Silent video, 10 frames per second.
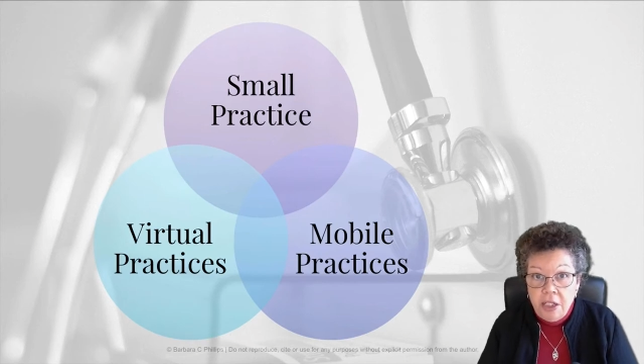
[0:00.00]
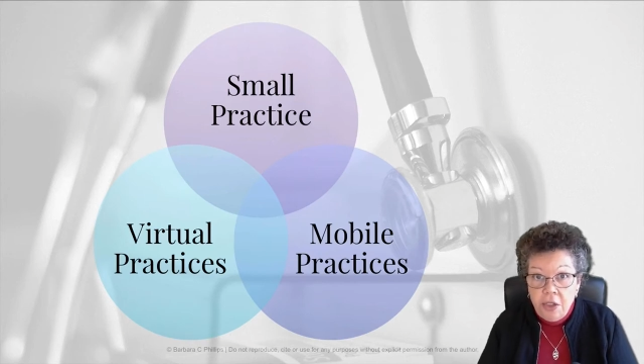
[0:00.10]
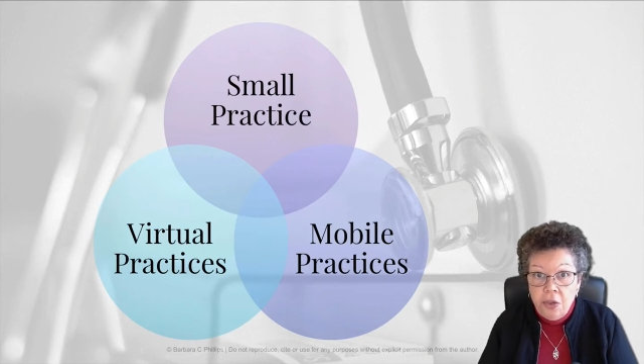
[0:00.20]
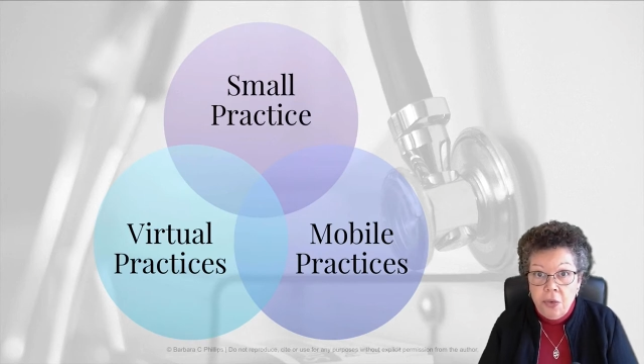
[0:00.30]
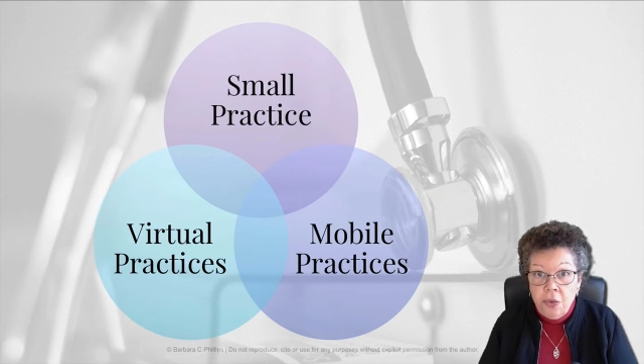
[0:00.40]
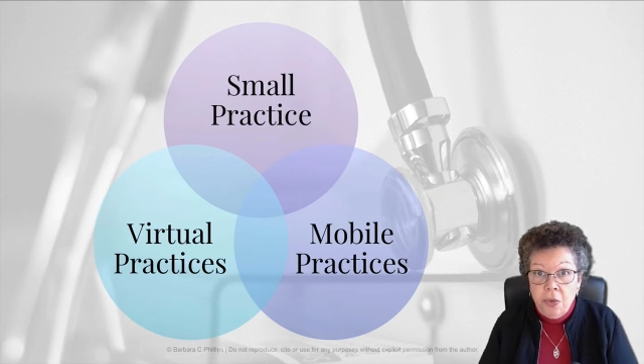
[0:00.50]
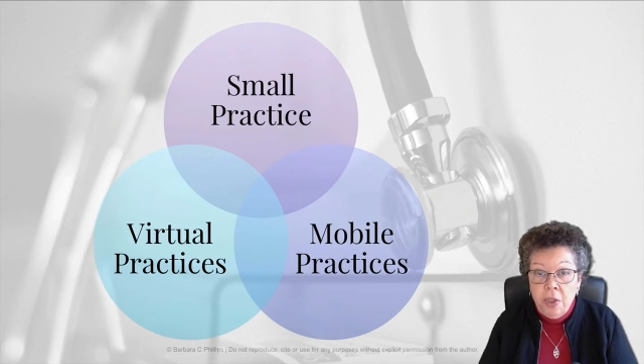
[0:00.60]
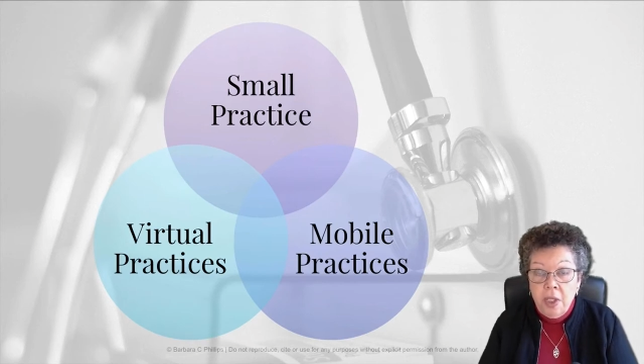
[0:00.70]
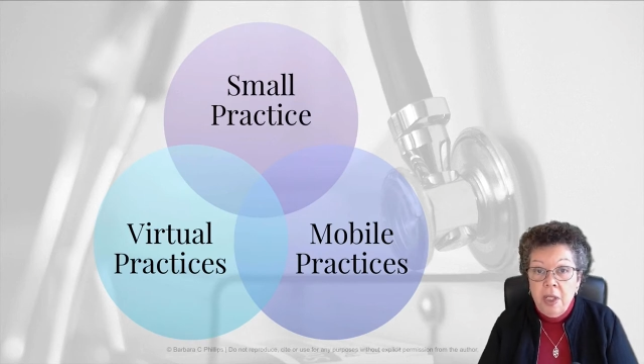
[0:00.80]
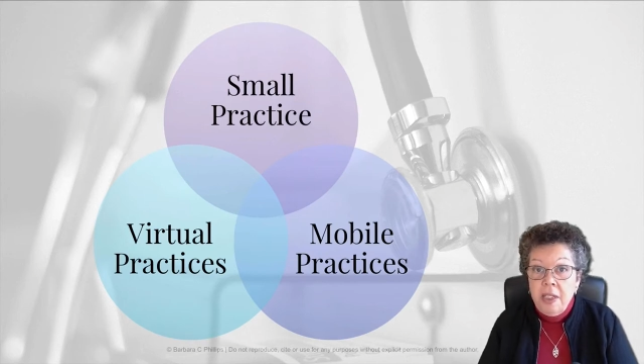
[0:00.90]
you
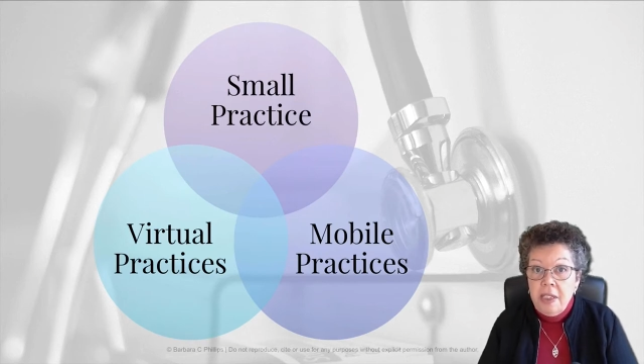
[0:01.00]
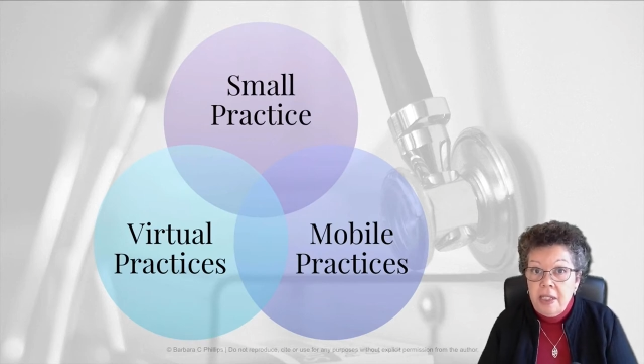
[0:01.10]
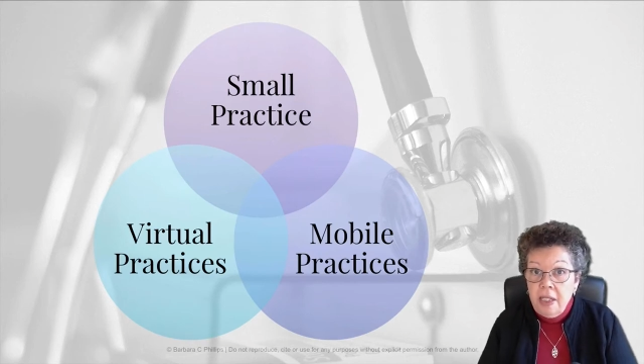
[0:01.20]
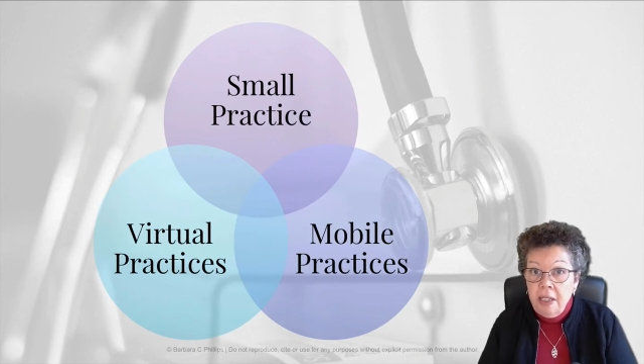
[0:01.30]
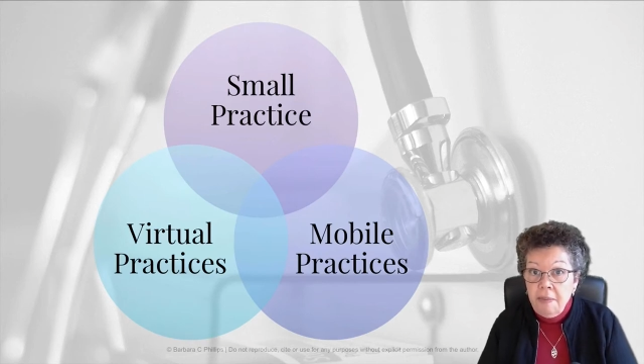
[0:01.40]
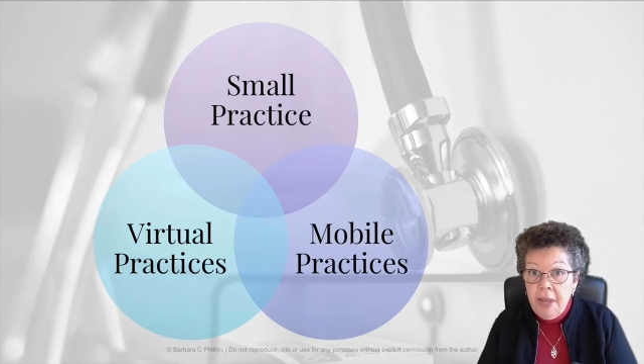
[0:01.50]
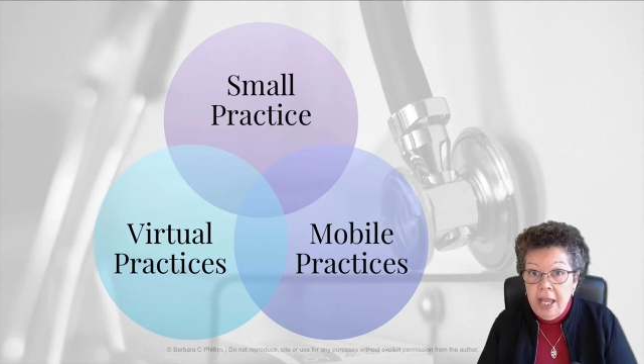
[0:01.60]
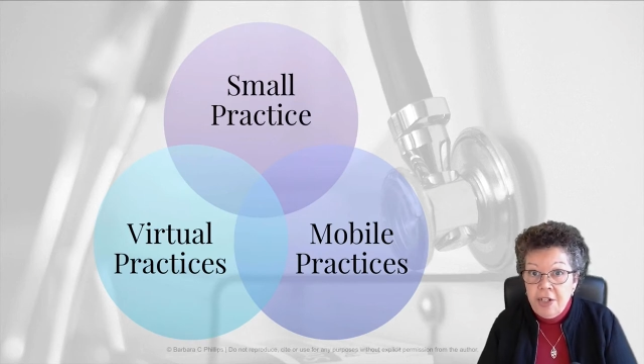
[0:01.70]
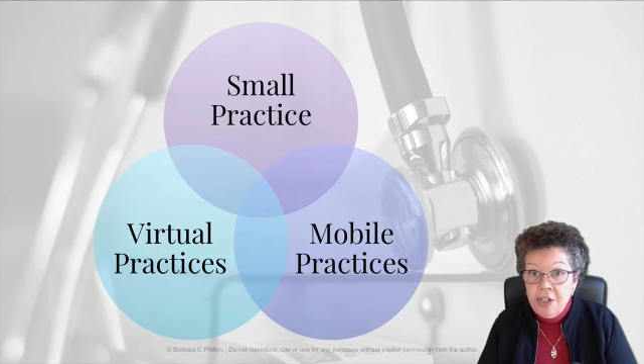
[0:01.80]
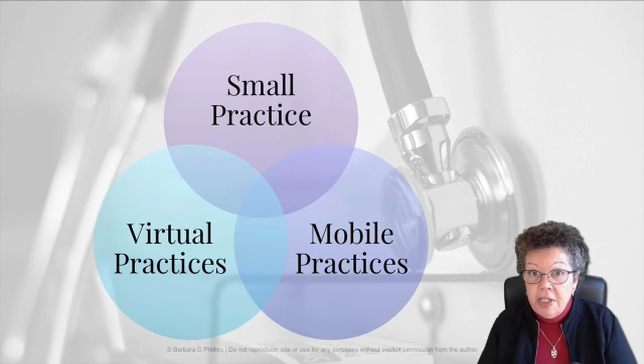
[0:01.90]
seeing
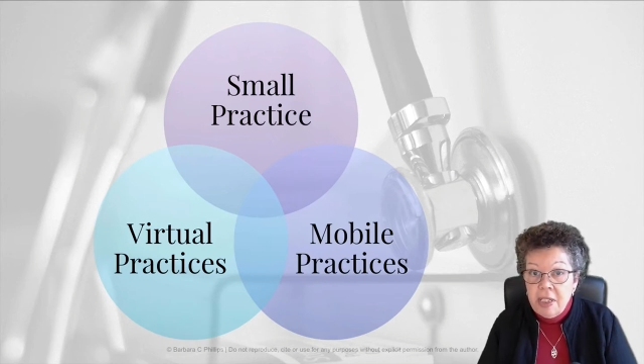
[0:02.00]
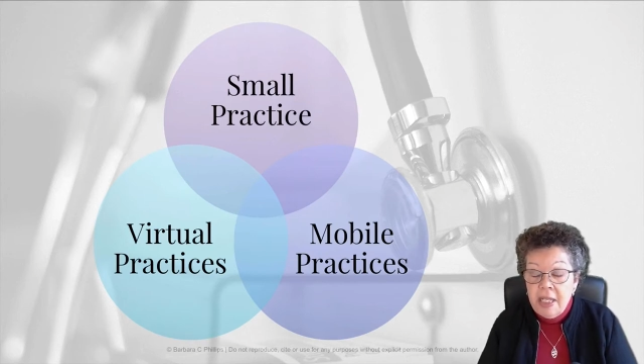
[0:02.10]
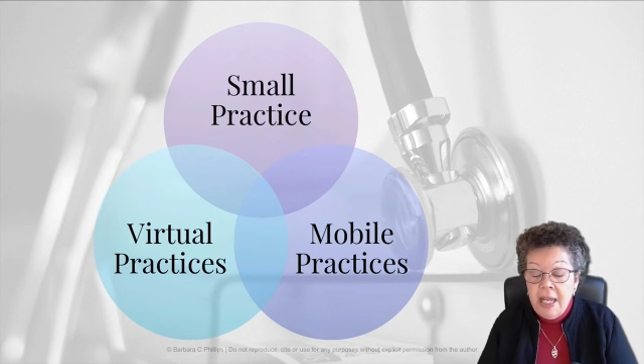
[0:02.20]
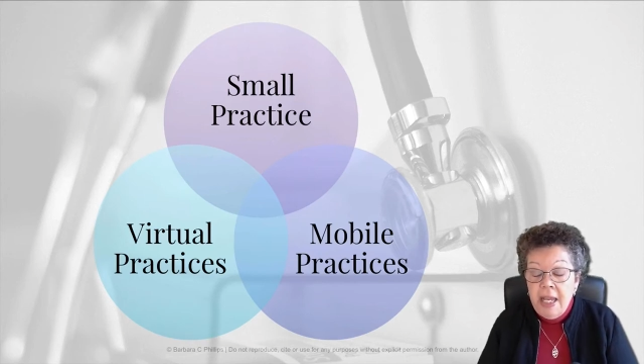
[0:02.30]
patients.